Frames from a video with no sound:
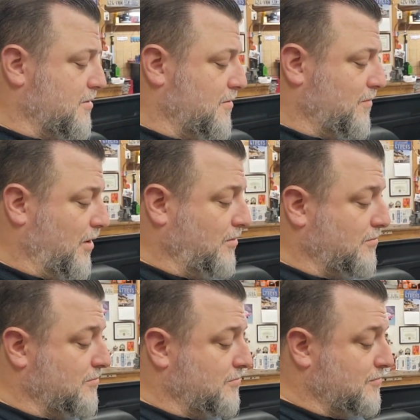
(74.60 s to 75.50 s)
well,
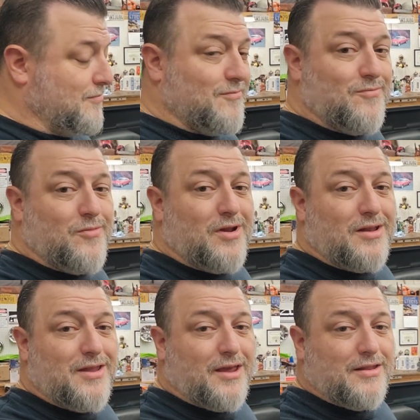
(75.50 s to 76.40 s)
we're not
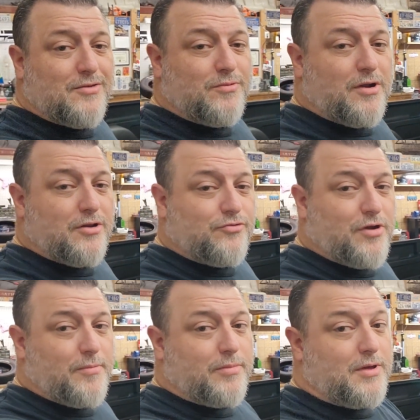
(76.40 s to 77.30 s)
taking this one on a
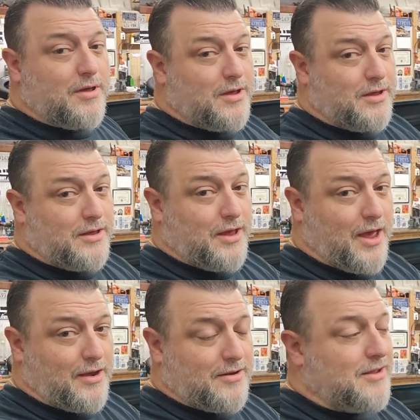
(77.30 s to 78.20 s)
trip
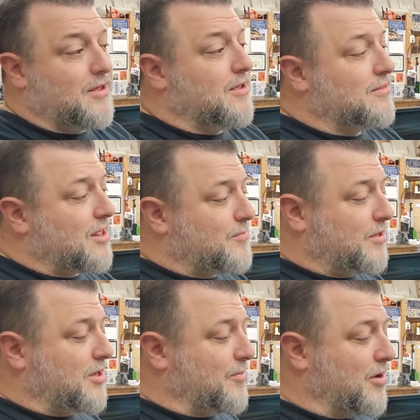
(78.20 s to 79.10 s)
yet. That'll be
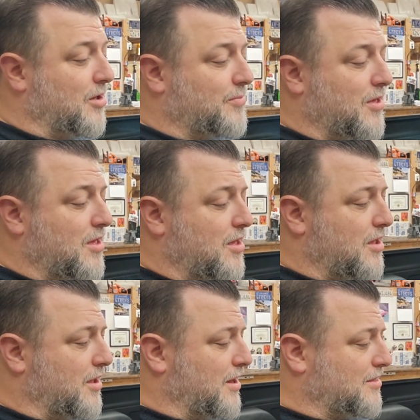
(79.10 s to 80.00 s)
coming up,
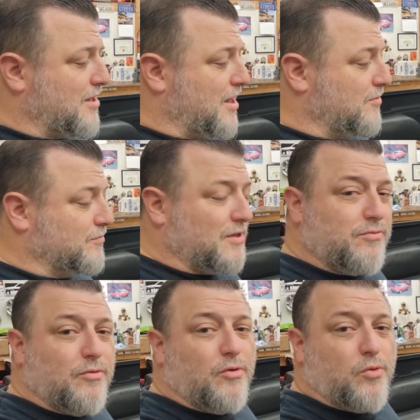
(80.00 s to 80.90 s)
and that's what
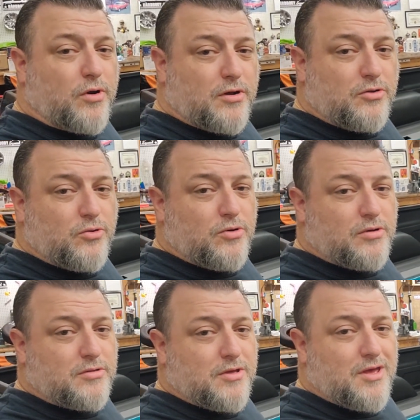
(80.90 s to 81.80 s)
we're working
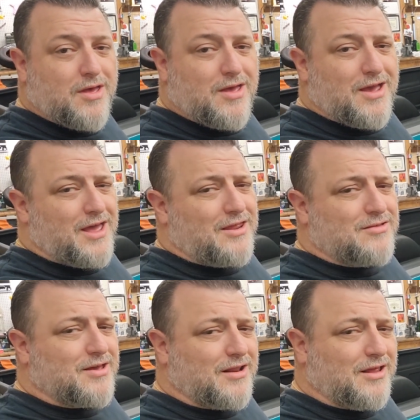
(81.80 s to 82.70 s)
towards. I just
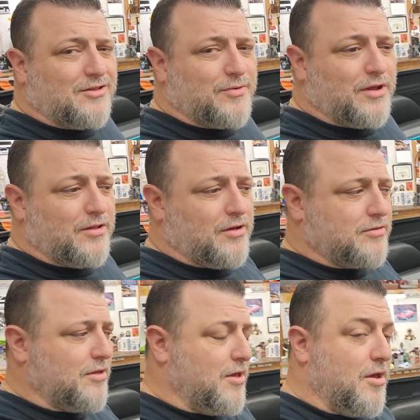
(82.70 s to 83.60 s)
kind of like the way it looks.
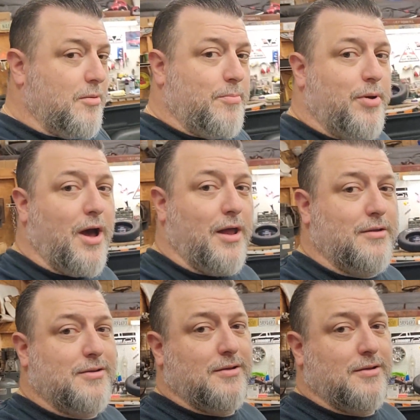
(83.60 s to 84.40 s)
But